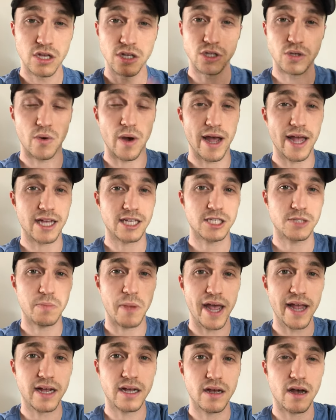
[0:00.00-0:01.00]
Do I
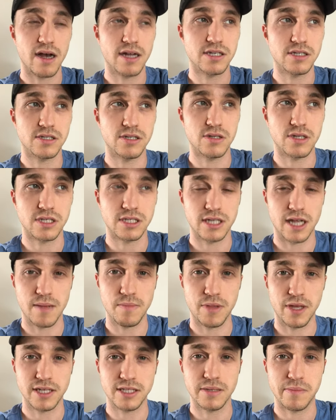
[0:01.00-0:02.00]
expect God to do the
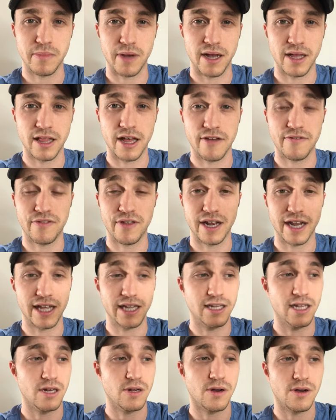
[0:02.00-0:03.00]
same things in my life that He
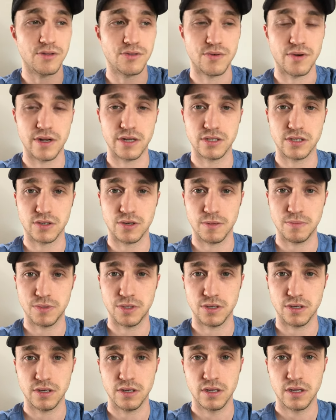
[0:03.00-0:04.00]
did all throughout
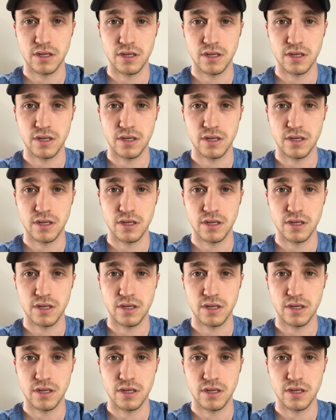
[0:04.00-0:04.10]
Scripture?